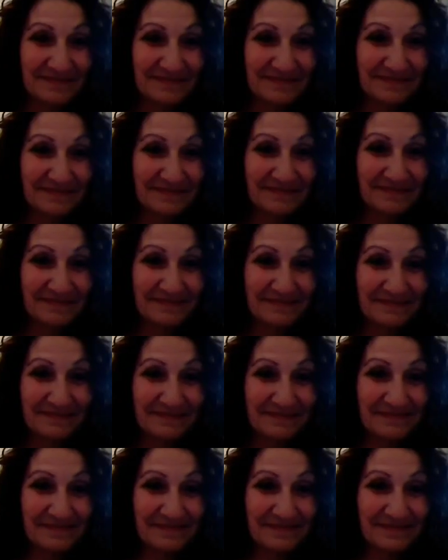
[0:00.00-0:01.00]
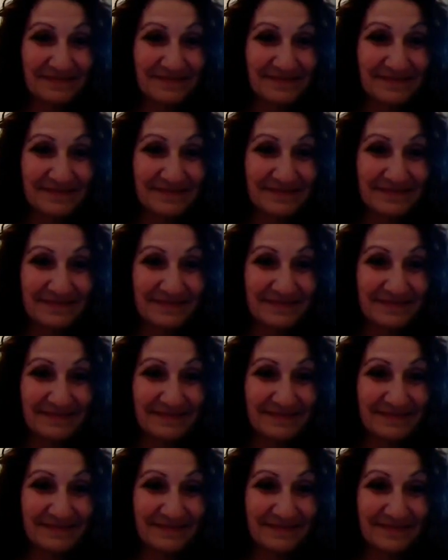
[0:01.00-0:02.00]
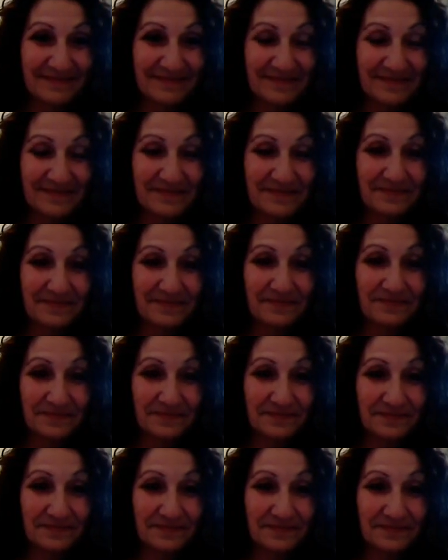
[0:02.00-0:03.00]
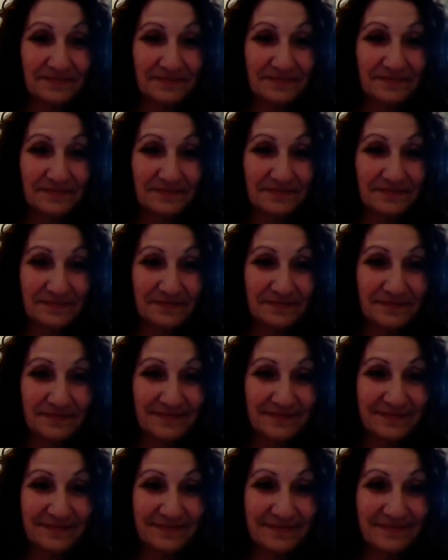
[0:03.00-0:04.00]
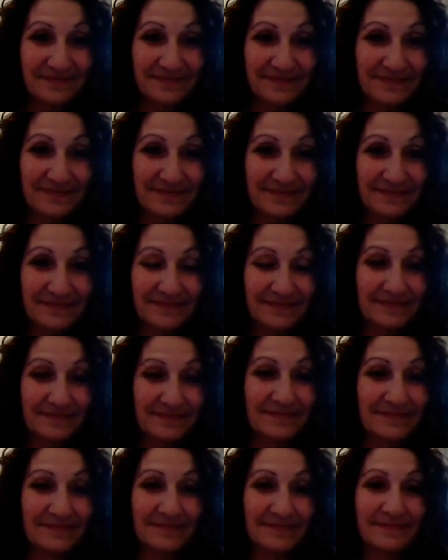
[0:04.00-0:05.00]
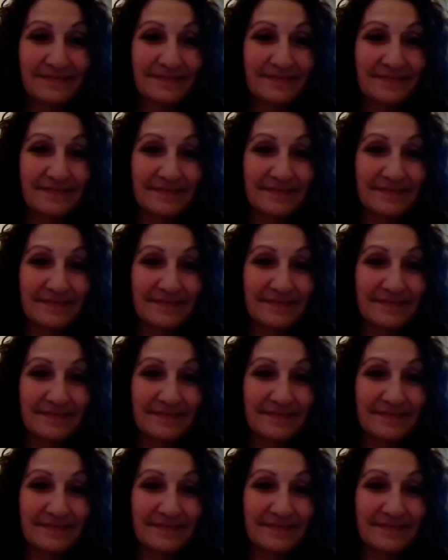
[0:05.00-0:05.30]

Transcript: (silent)